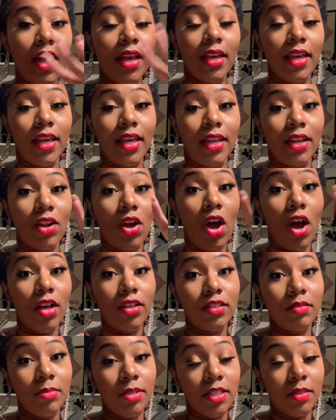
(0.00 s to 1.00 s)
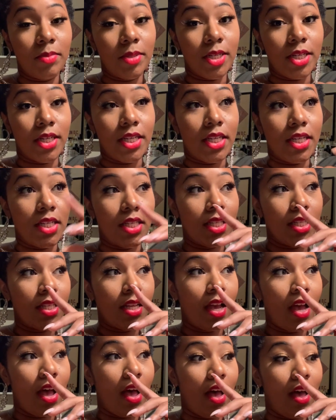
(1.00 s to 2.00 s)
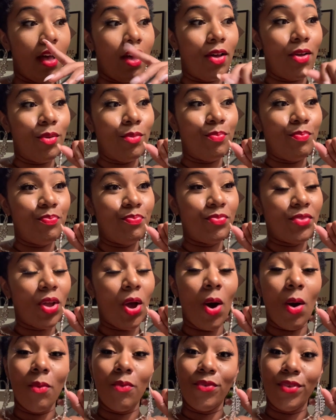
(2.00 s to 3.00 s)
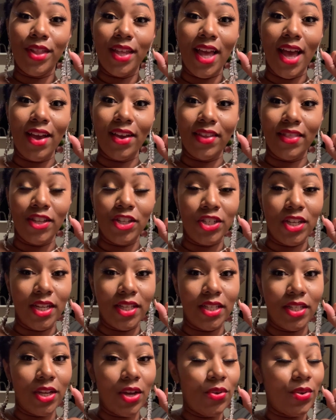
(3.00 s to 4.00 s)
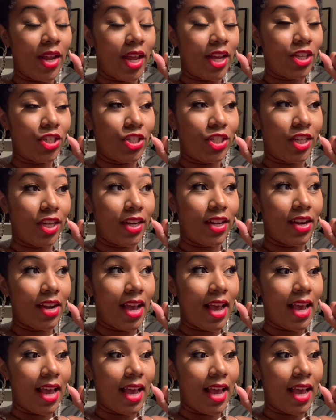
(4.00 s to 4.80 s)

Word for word: Again, awesome experience. Um, hopefully I'll get the chance to go next year.